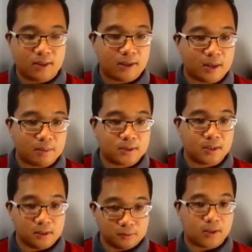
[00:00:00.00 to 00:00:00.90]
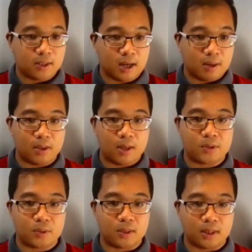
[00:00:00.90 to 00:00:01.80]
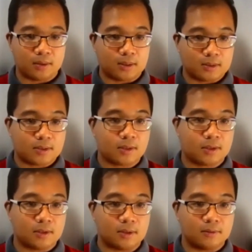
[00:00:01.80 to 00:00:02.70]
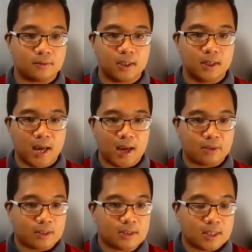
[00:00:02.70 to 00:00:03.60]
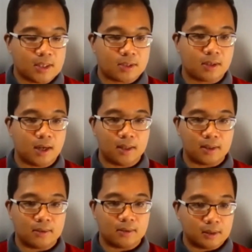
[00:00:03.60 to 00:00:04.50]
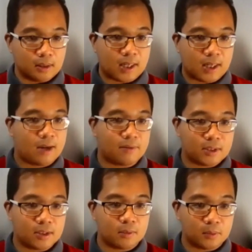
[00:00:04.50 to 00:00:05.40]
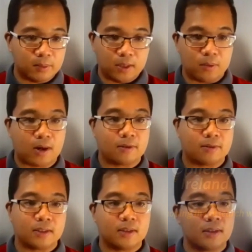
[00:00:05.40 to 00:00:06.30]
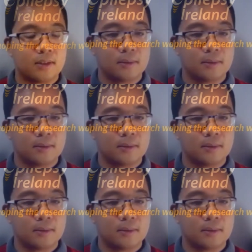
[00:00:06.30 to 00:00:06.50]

able to live with their epilepsy without the concern of having a seizure and not having someone be aware of it.